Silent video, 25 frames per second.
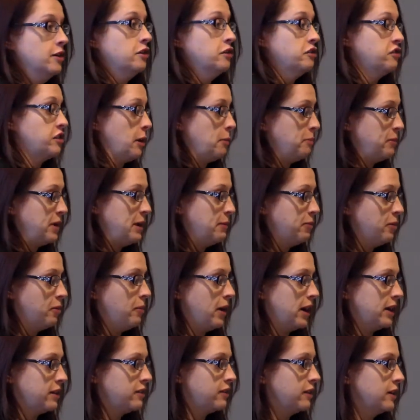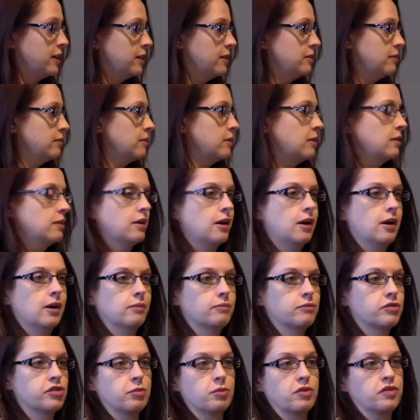some people might see it.
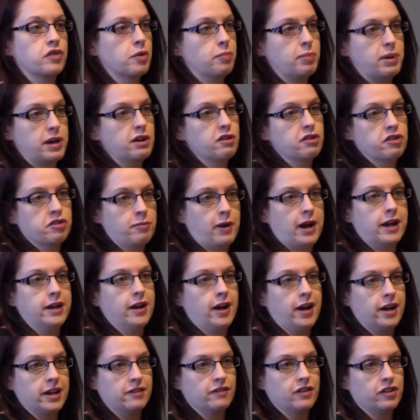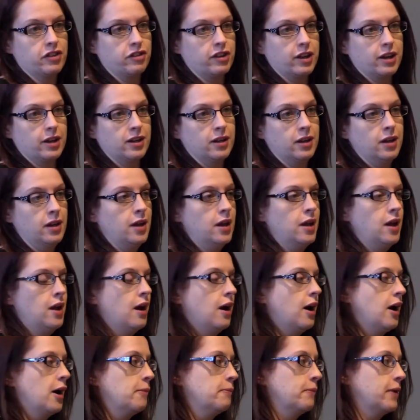Some of your peers might not even see it.
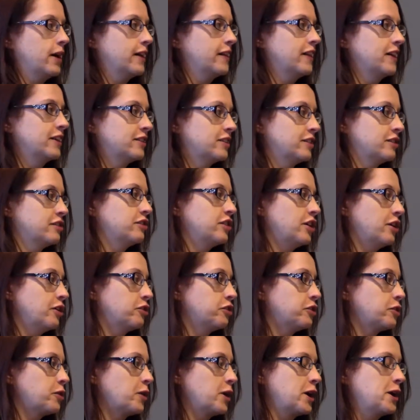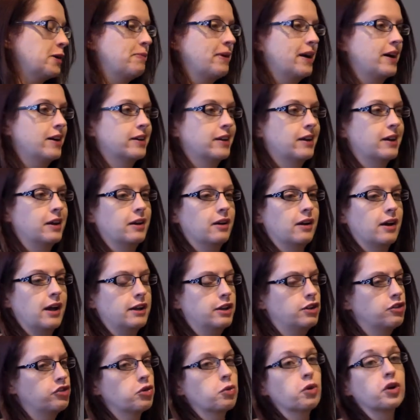I like to tell a story about I
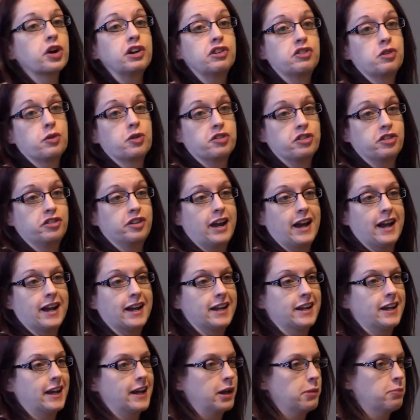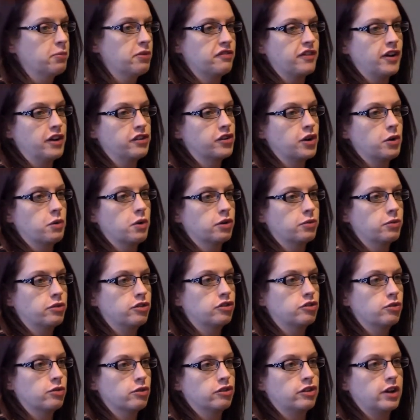used to work at Georgia Tech, and I had a professor I worked with
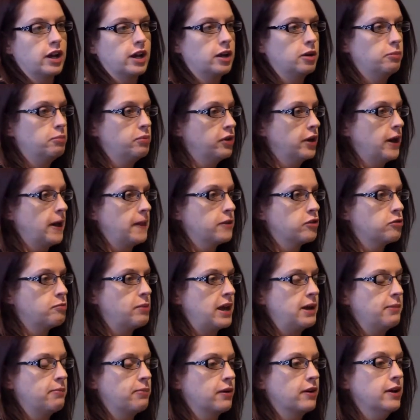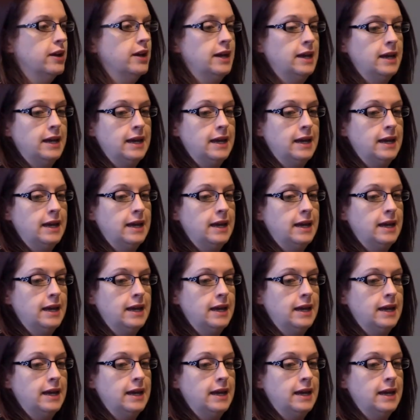at Georgia Tech had put out this paper